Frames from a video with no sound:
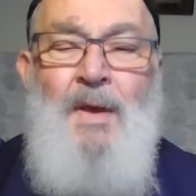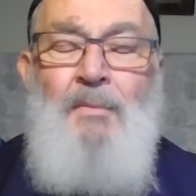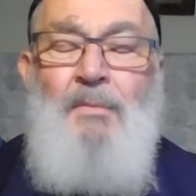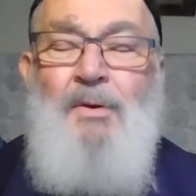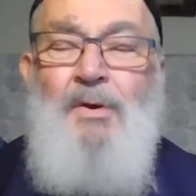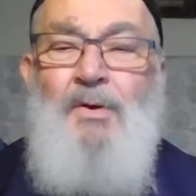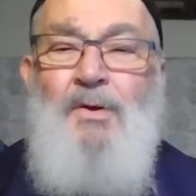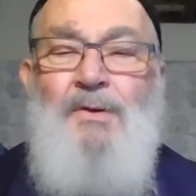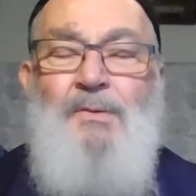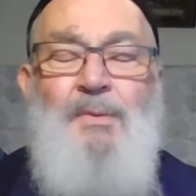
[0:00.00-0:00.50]

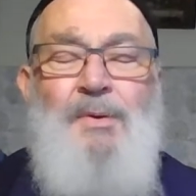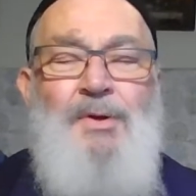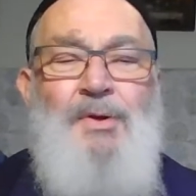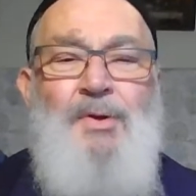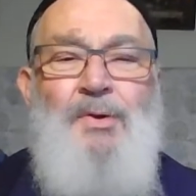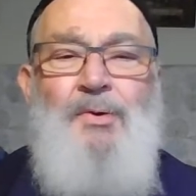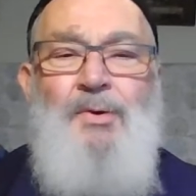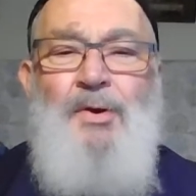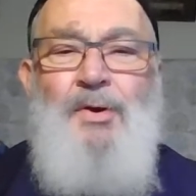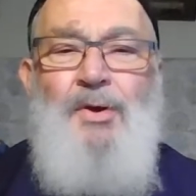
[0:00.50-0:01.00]
Because we
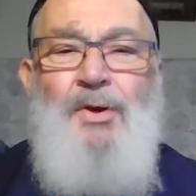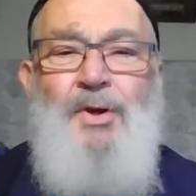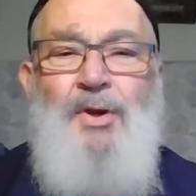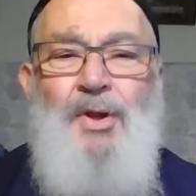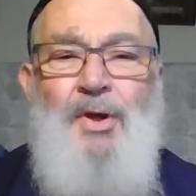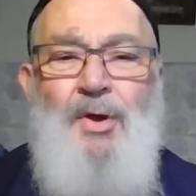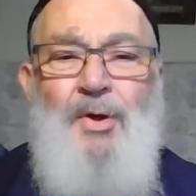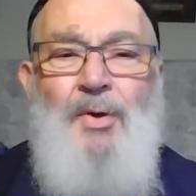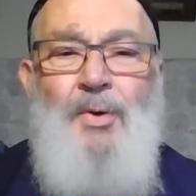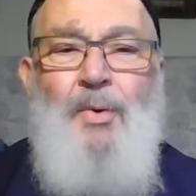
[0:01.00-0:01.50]
do not
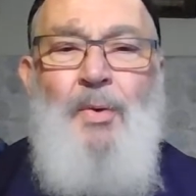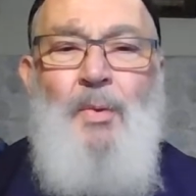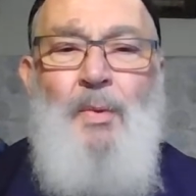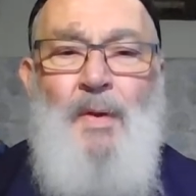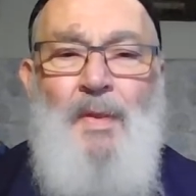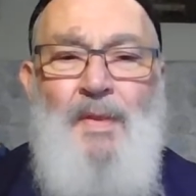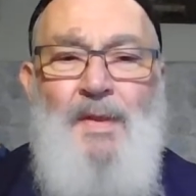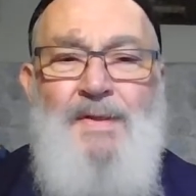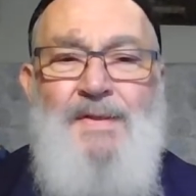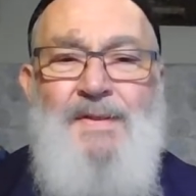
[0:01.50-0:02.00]
know
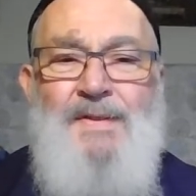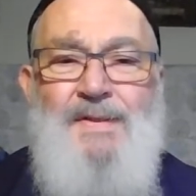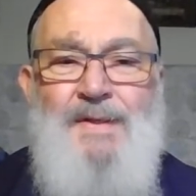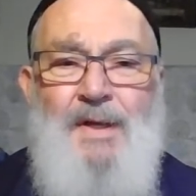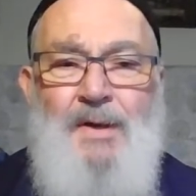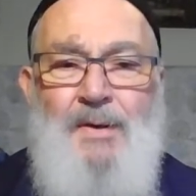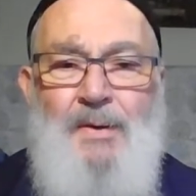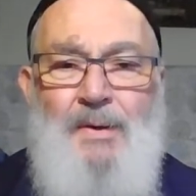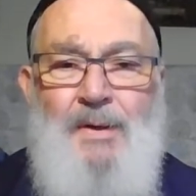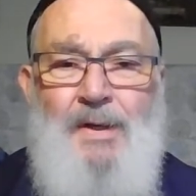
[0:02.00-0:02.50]
when this is
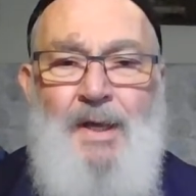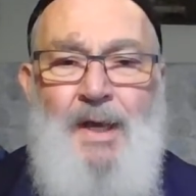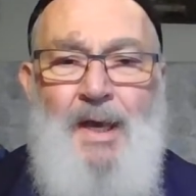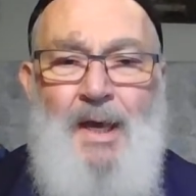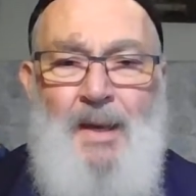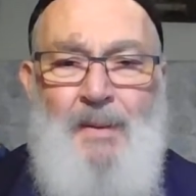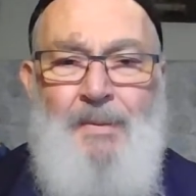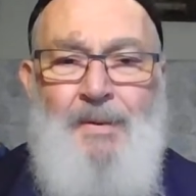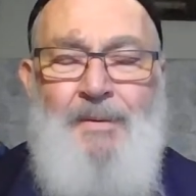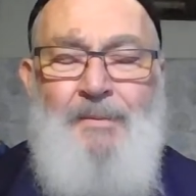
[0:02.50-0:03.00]
going to
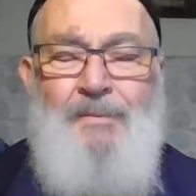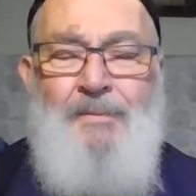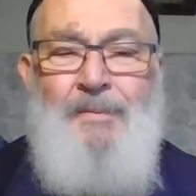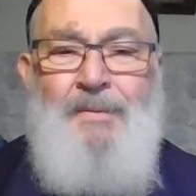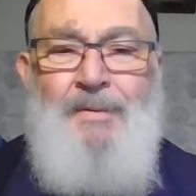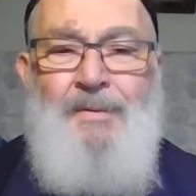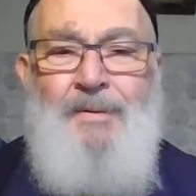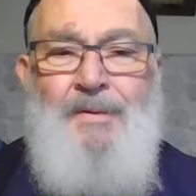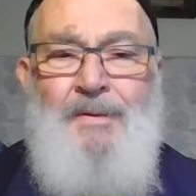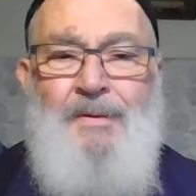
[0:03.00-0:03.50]
happen.
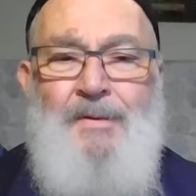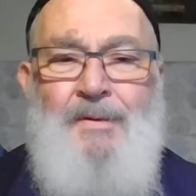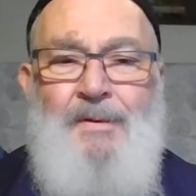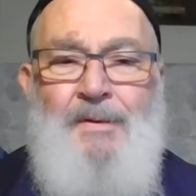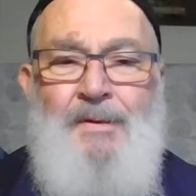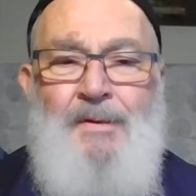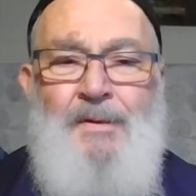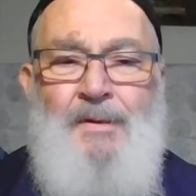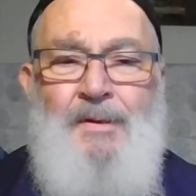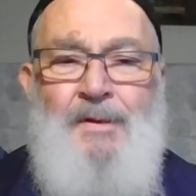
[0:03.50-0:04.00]

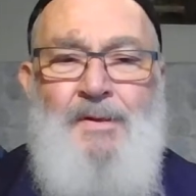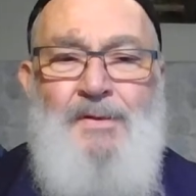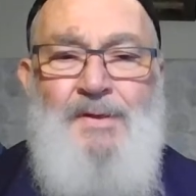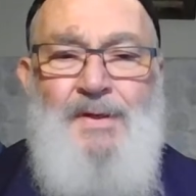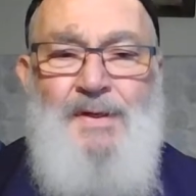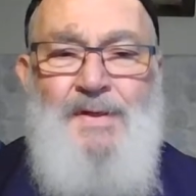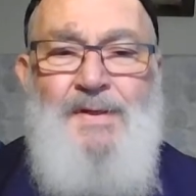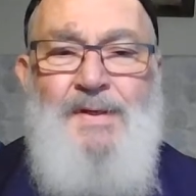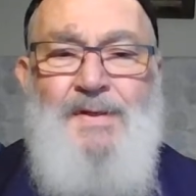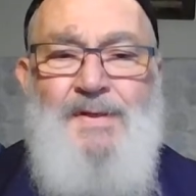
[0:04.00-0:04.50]

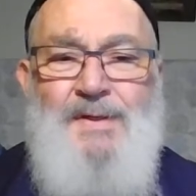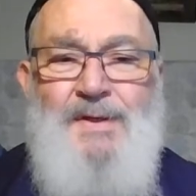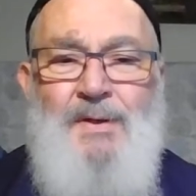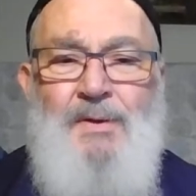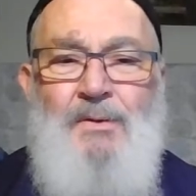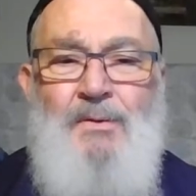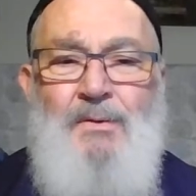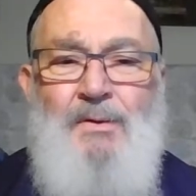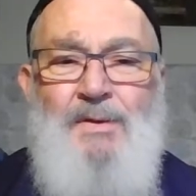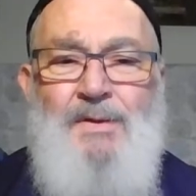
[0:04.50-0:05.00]
Jesus
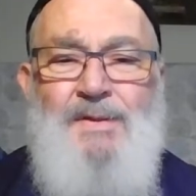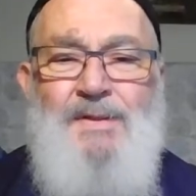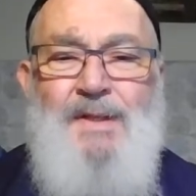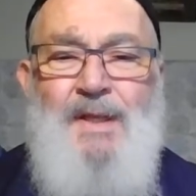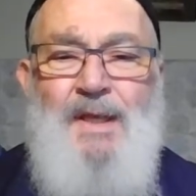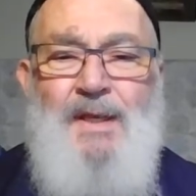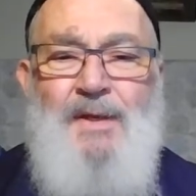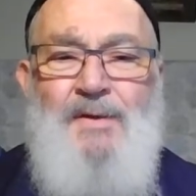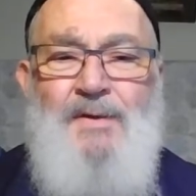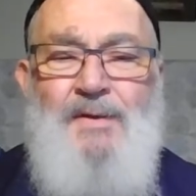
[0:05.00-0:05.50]
told us
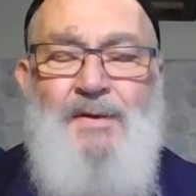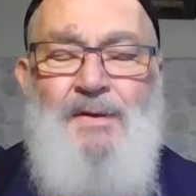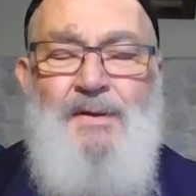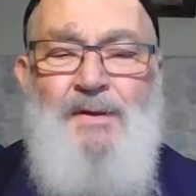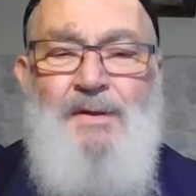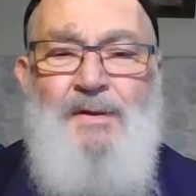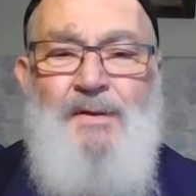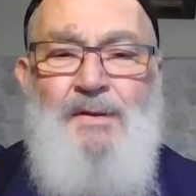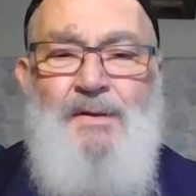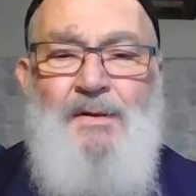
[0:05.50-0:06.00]
that.
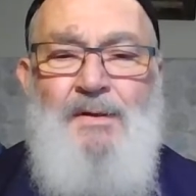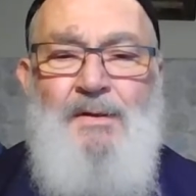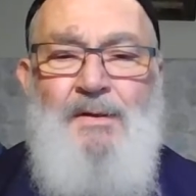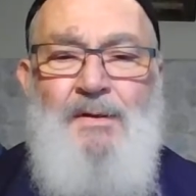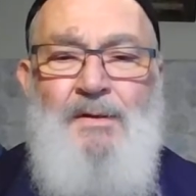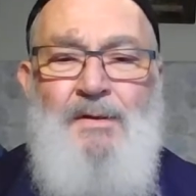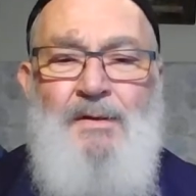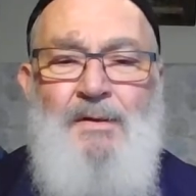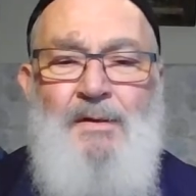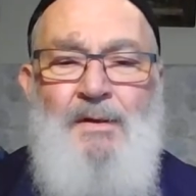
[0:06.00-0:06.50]

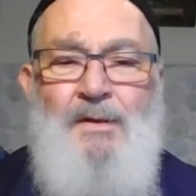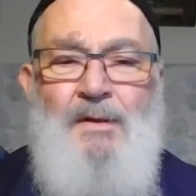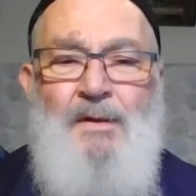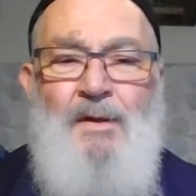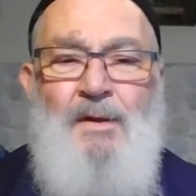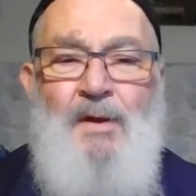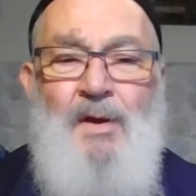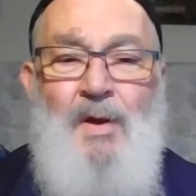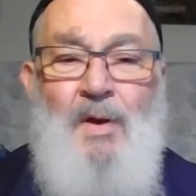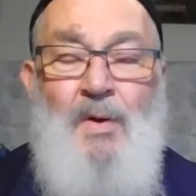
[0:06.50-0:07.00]

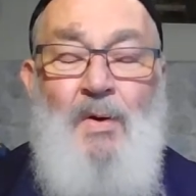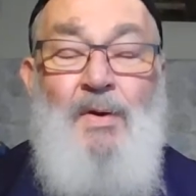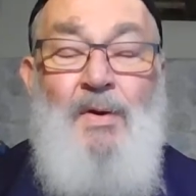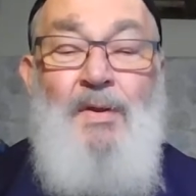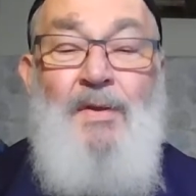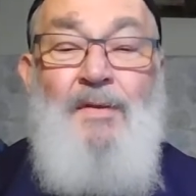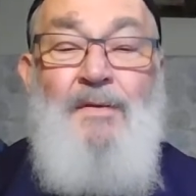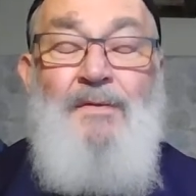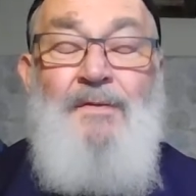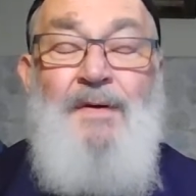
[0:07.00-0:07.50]

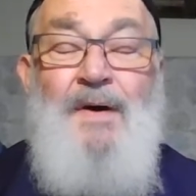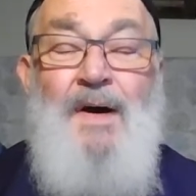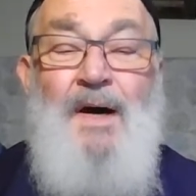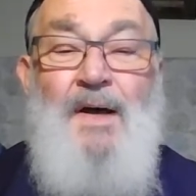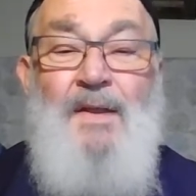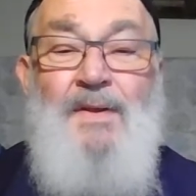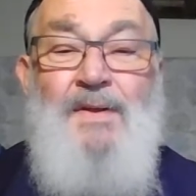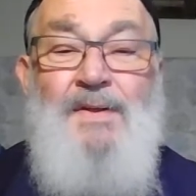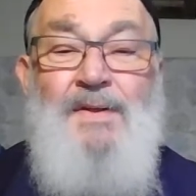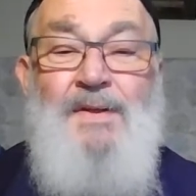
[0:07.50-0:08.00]
Only the
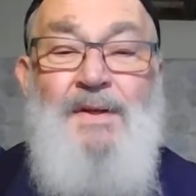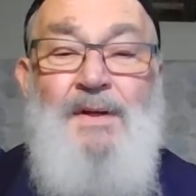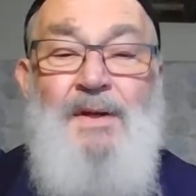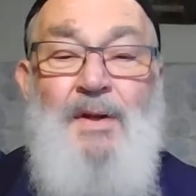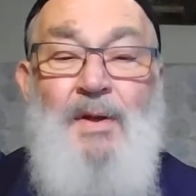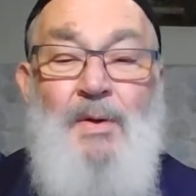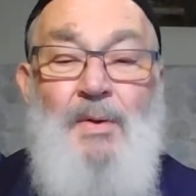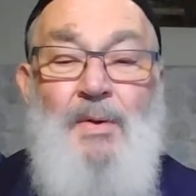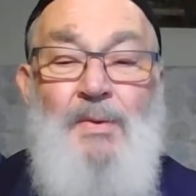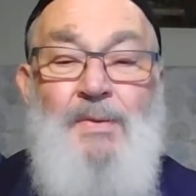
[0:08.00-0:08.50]
Father
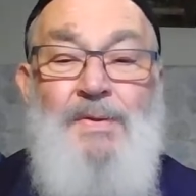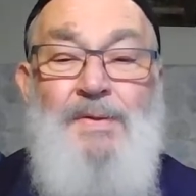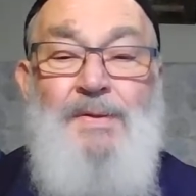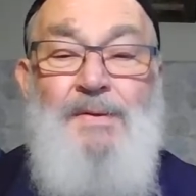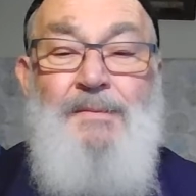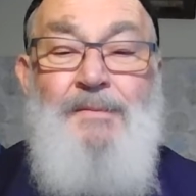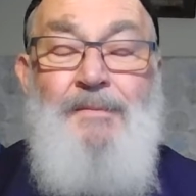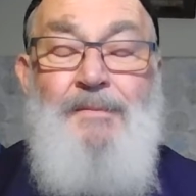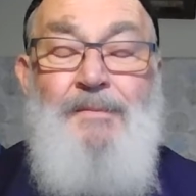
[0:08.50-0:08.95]
knows.